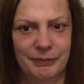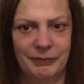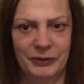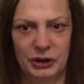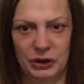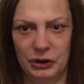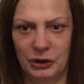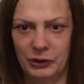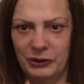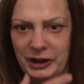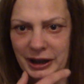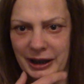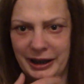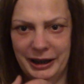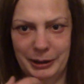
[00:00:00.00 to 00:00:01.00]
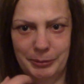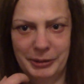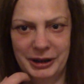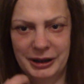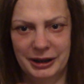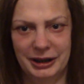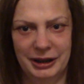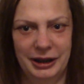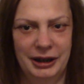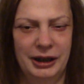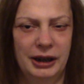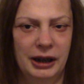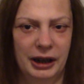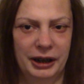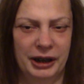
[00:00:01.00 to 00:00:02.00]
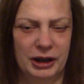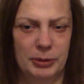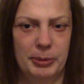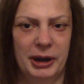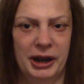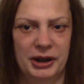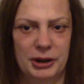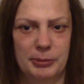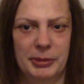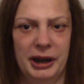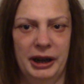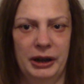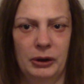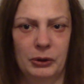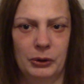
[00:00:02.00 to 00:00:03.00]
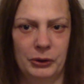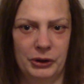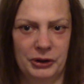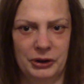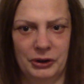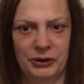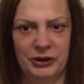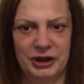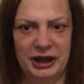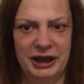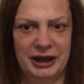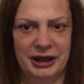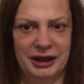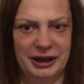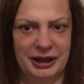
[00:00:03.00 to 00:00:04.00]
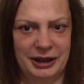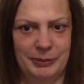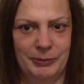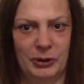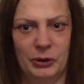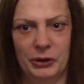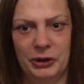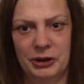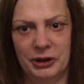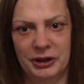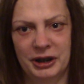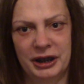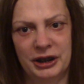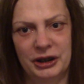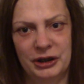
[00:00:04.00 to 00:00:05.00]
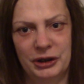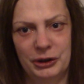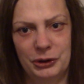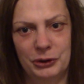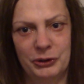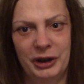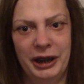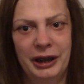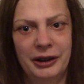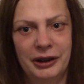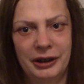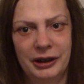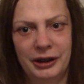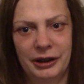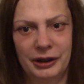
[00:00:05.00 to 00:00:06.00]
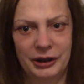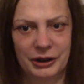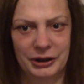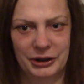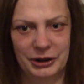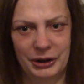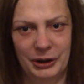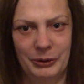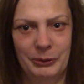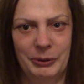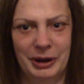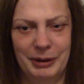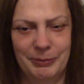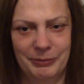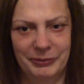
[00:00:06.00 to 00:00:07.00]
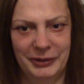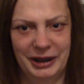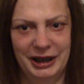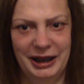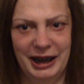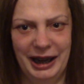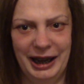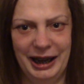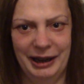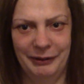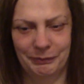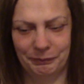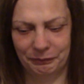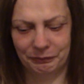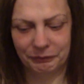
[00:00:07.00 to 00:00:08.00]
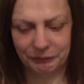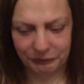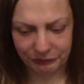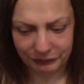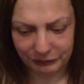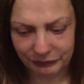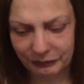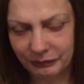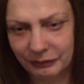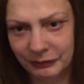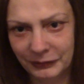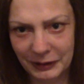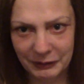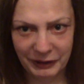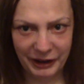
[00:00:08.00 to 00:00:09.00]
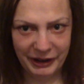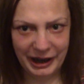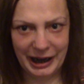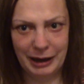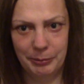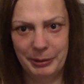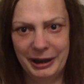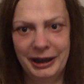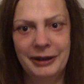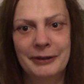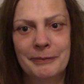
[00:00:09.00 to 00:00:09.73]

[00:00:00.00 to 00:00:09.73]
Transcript: jaw realignment. And that's part of my orthodontic surgery. So yeah, very happy.